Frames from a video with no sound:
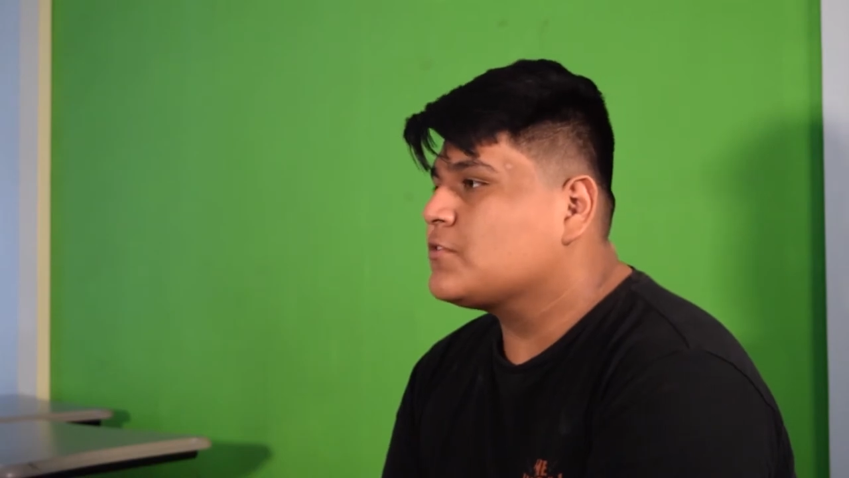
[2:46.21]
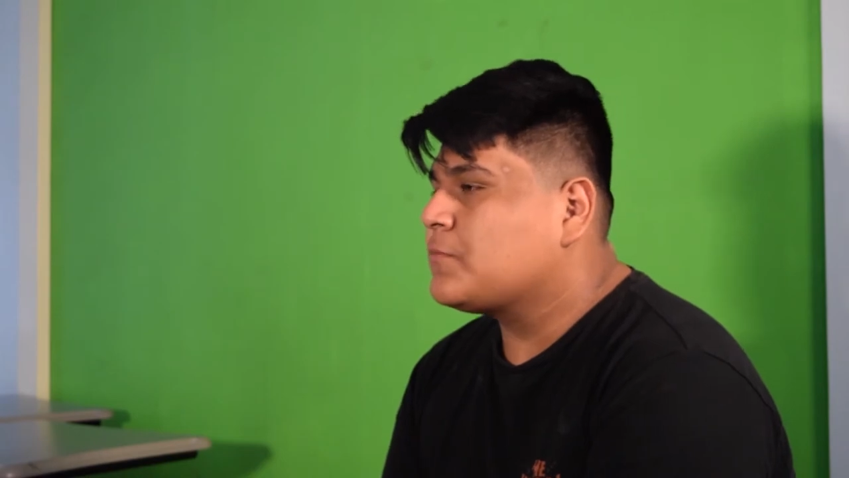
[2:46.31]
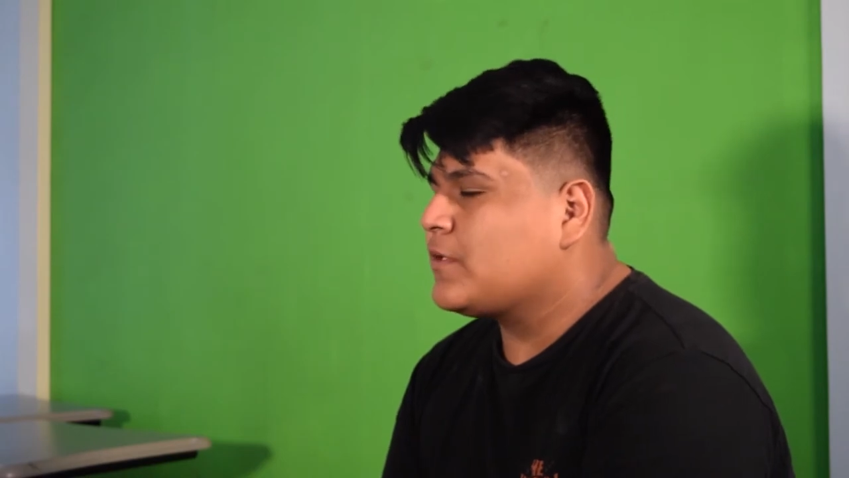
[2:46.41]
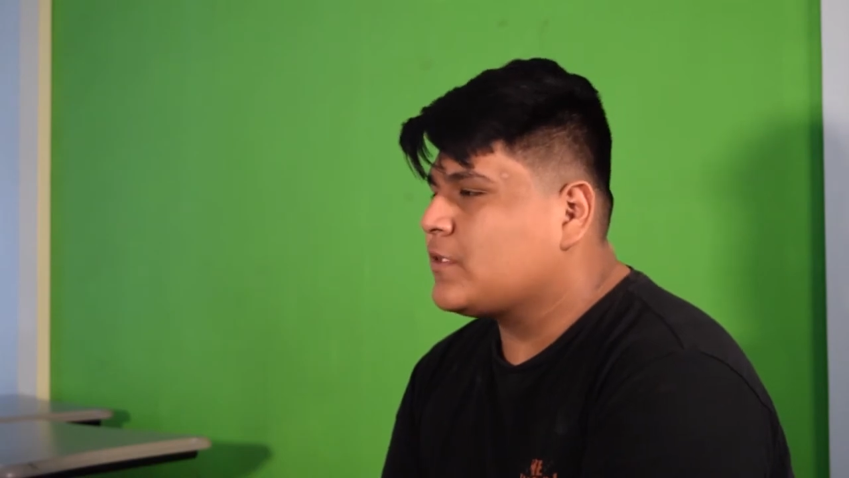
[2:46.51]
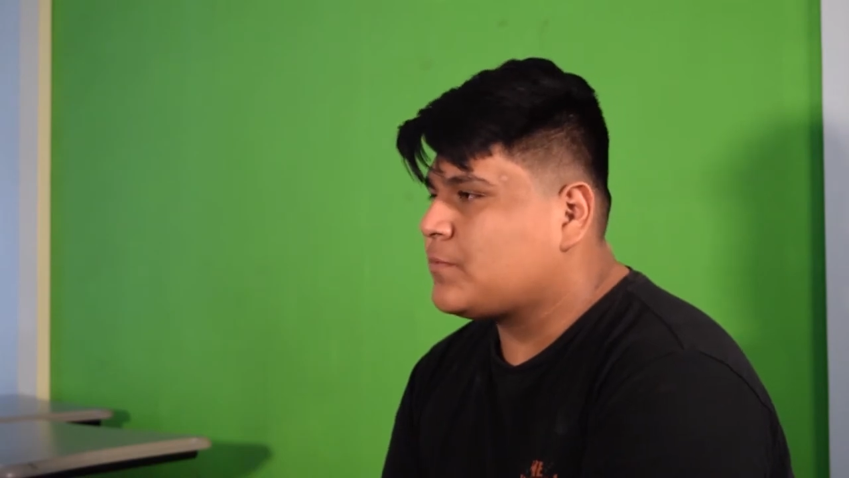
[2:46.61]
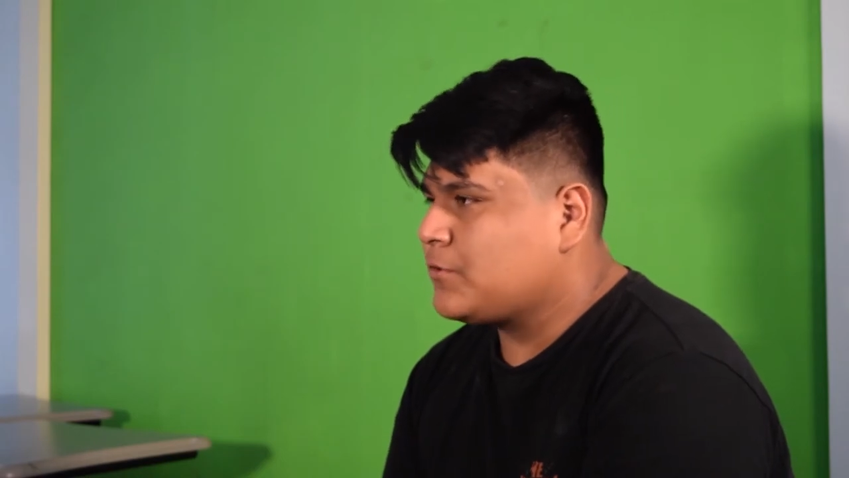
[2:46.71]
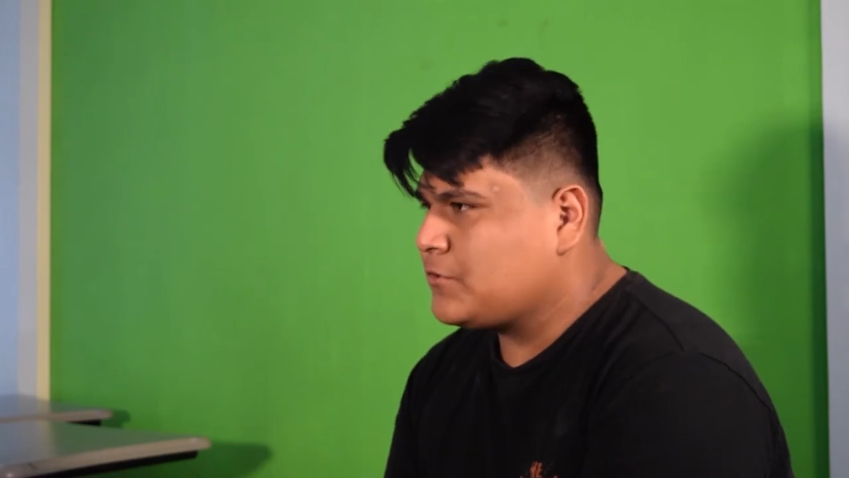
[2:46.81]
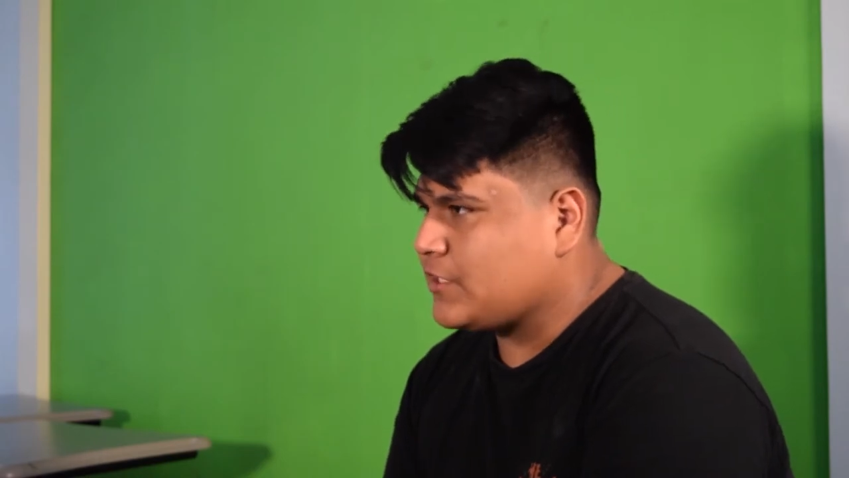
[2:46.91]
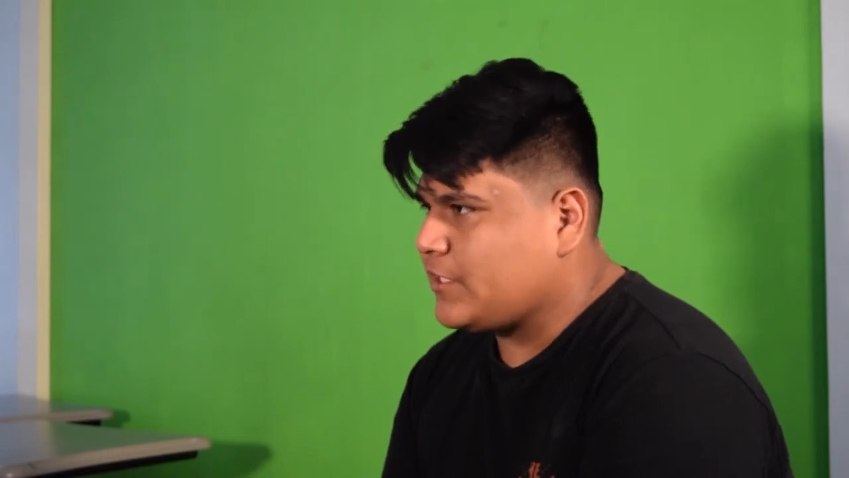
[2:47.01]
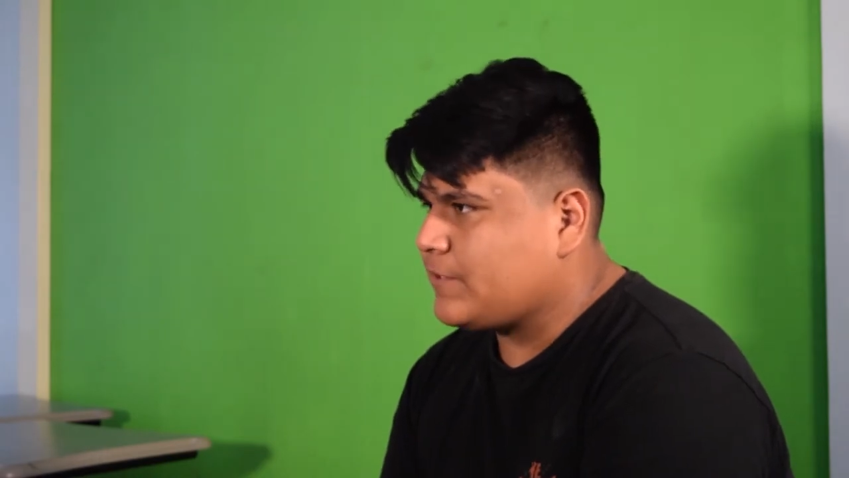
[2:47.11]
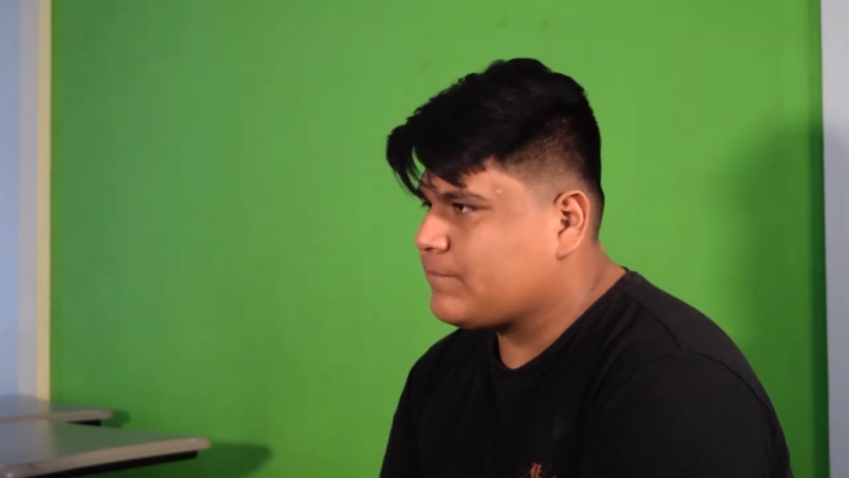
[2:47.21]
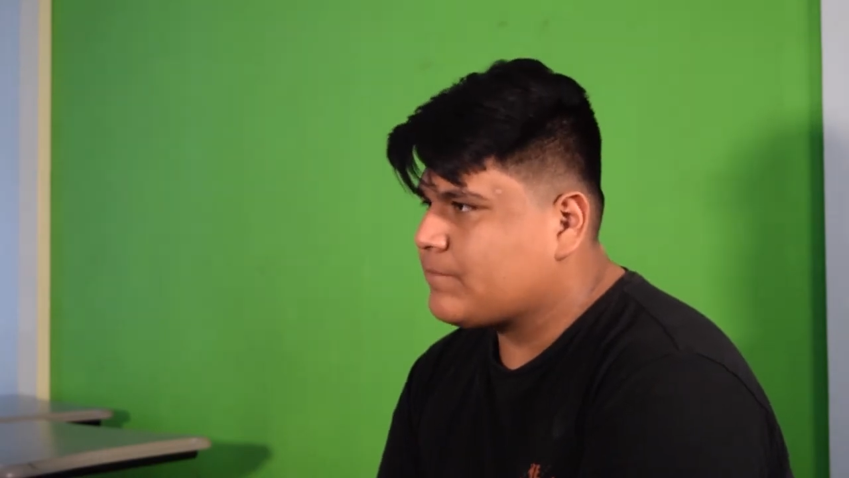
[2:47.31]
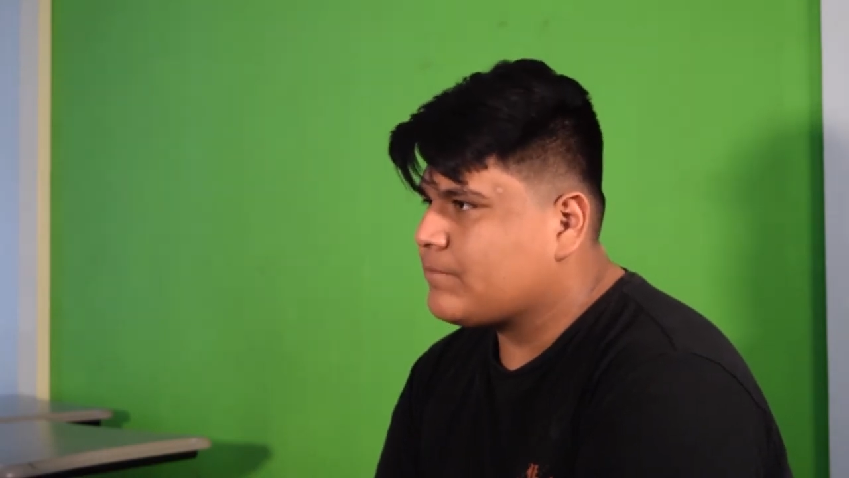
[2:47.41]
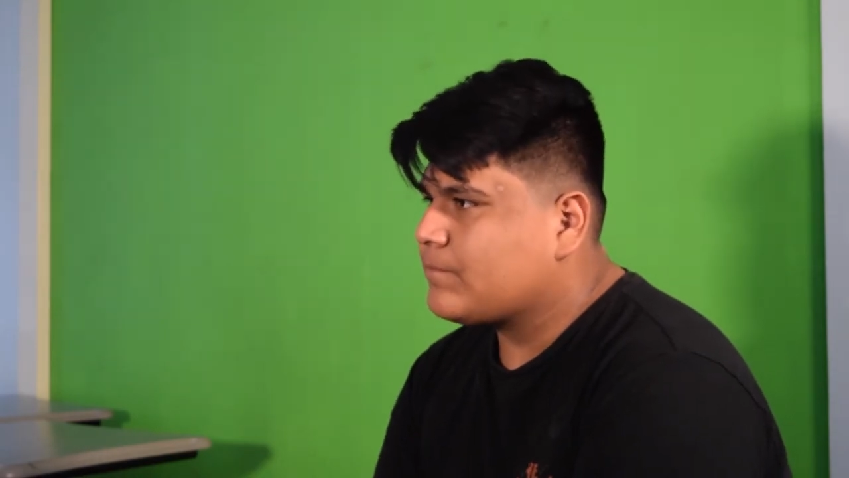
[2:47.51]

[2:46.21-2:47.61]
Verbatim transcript: of being the producer here?